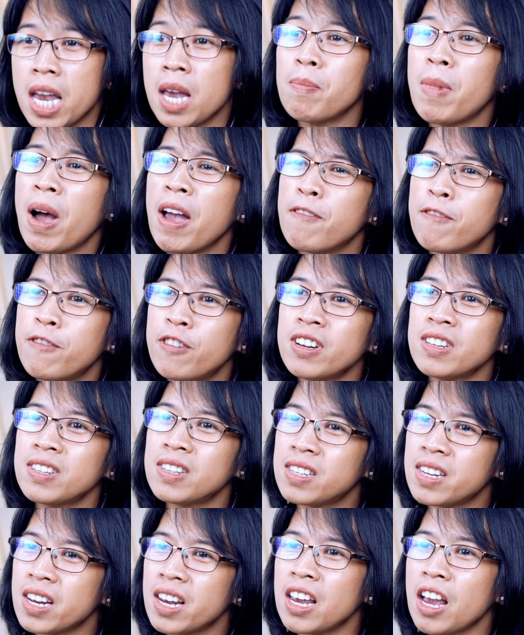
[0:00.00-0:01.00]
In my
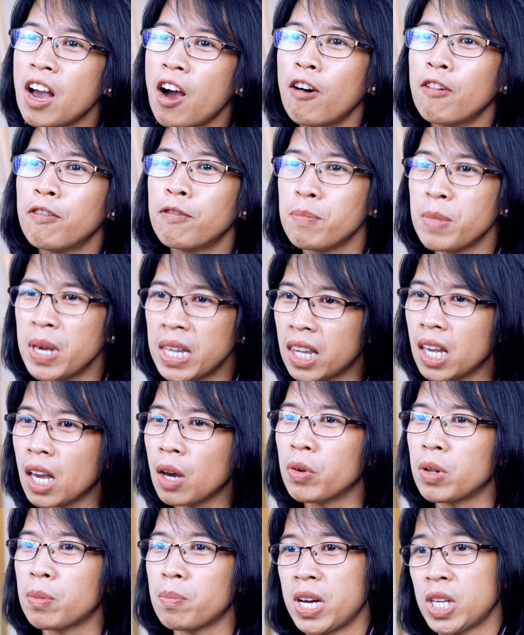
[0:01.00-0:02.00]
first day of
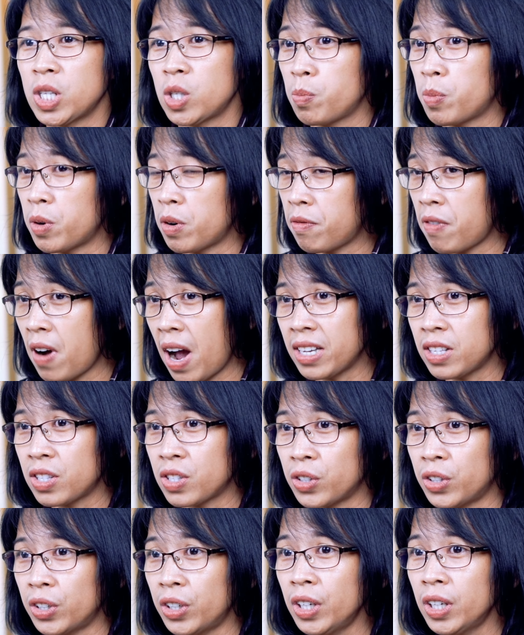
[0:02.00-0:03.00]
meeting with my
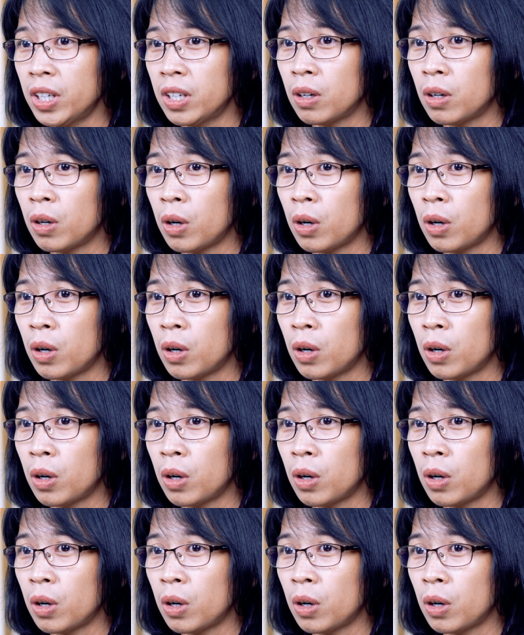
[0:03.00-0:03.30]
supervisor,